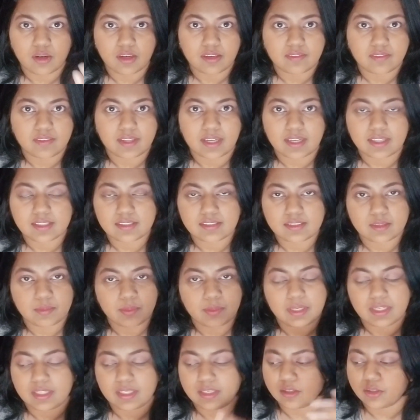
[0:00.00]
of that,
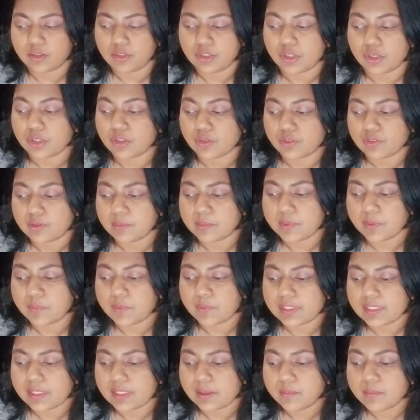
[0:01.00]
depending on your agreement
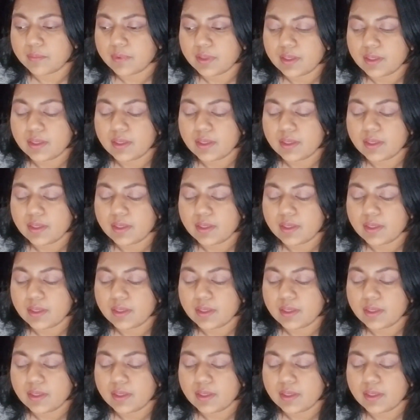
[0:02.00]
with them.